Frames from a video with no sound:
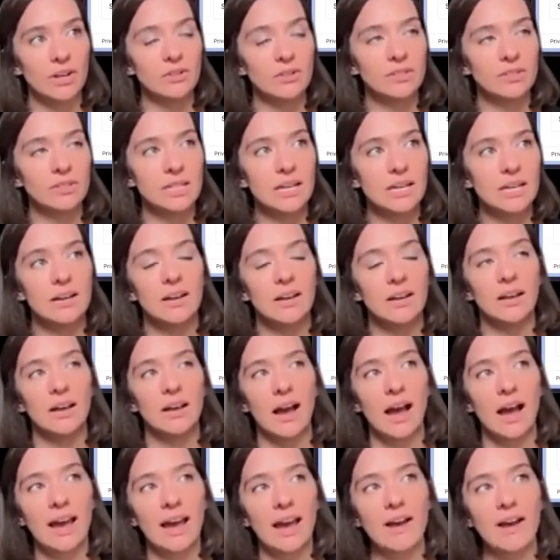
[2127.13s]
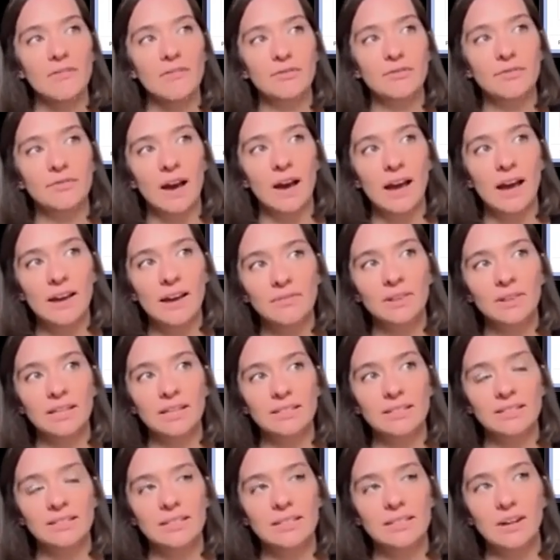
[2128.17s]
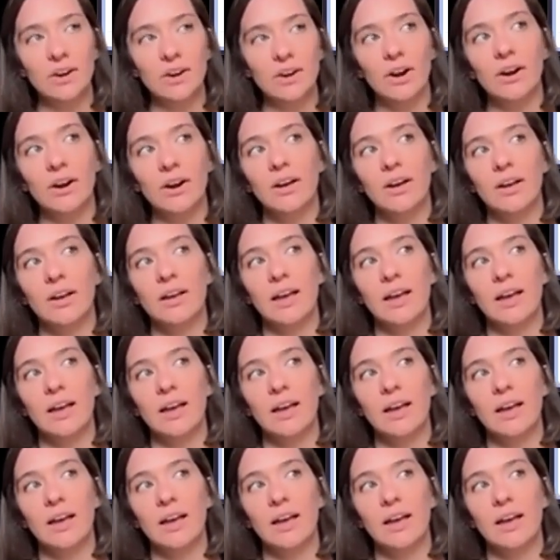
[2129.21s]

And you'll see I have 5 lists here,